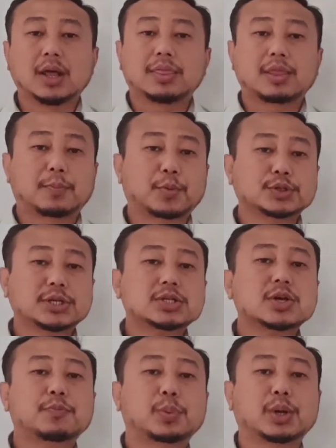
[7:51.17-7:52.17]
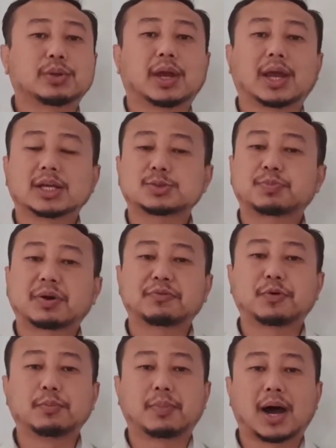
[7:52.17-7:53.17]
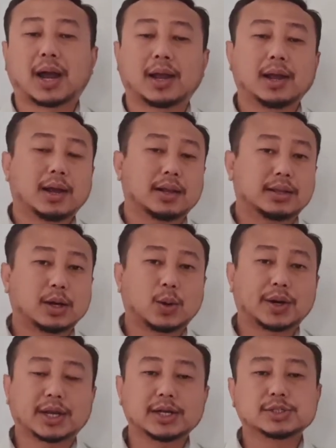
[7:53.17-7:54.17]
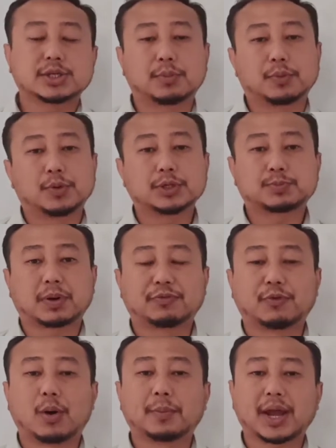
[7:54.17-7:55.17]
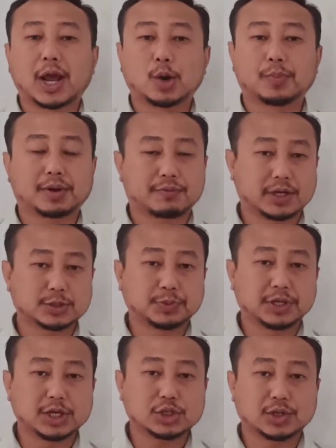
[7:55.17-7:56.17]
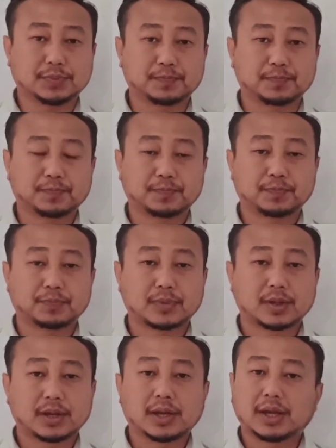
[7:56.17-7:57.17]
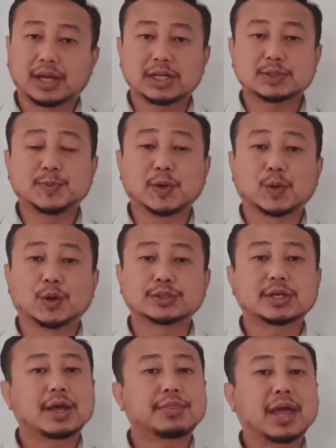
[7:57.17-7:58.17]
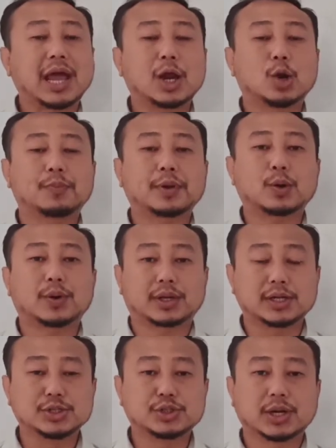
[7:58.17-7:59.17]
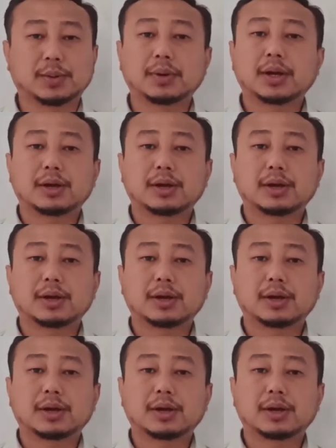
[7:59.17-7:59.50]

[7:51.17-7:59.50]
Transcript: The process of breathing is performed by the organism which perform aerobic respiration. It is because the aerobic organism